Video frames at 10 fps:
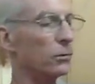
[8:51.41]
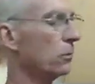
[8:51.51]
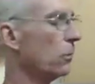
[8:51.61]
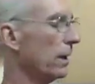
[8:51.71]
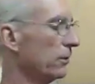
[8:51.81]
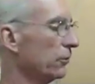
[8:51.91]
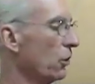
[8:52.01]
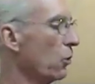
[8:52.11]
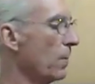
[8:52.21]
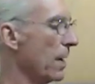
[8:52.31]
requires
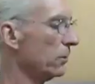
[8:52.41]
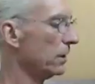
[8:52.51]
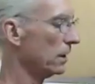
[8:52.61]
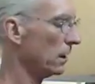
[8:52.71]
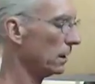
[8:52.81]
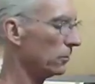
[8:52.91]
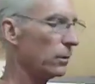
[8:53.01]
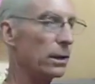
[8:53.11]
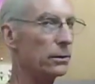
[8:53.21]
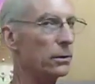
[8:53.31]
no mounting hardware,